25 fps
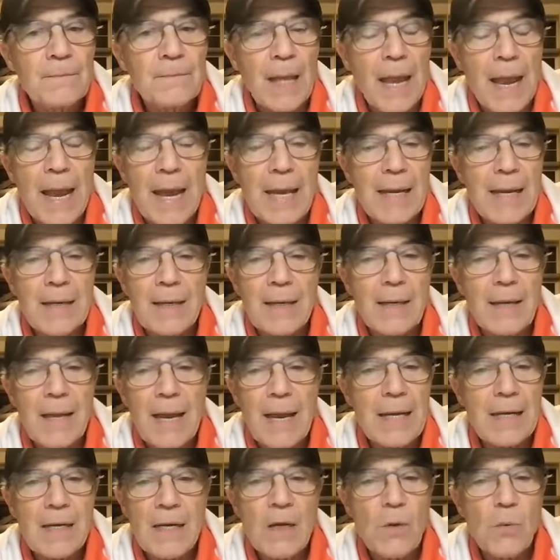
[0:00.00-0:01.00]
And,
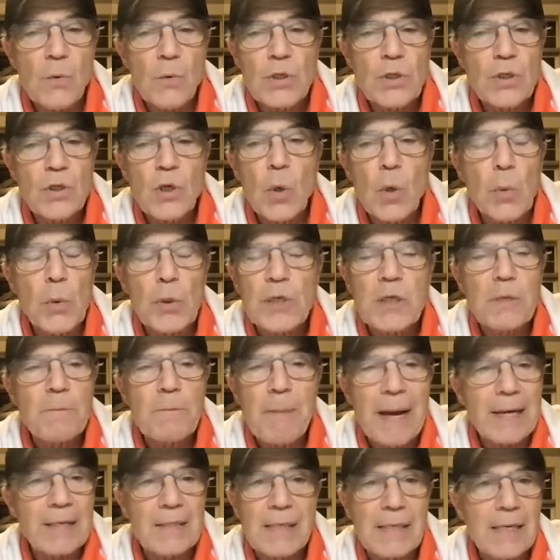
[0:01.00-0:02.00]
and he was so
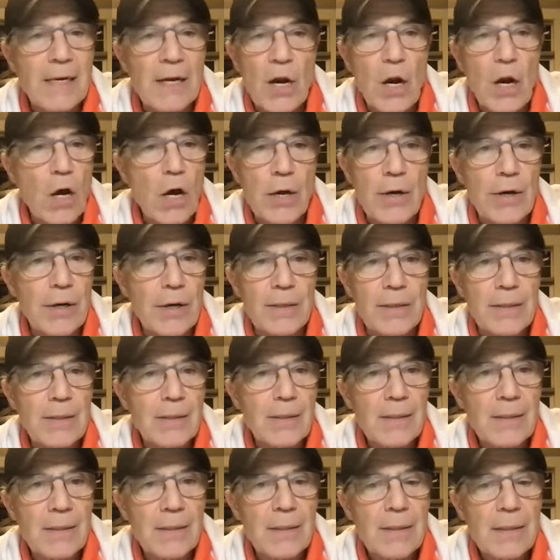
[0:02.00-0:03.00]
respected and honored.
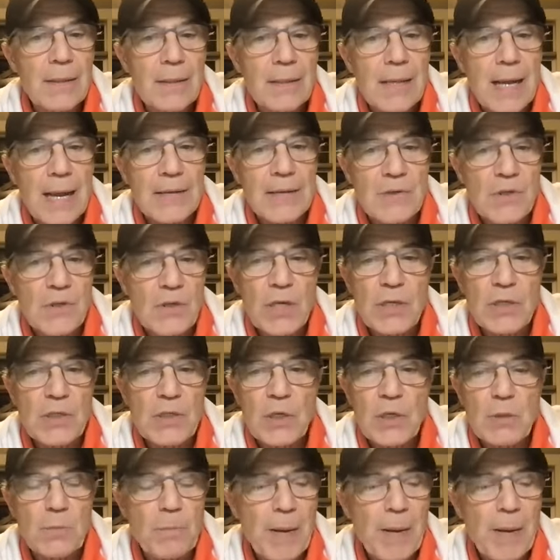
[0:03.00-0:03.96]
And since he's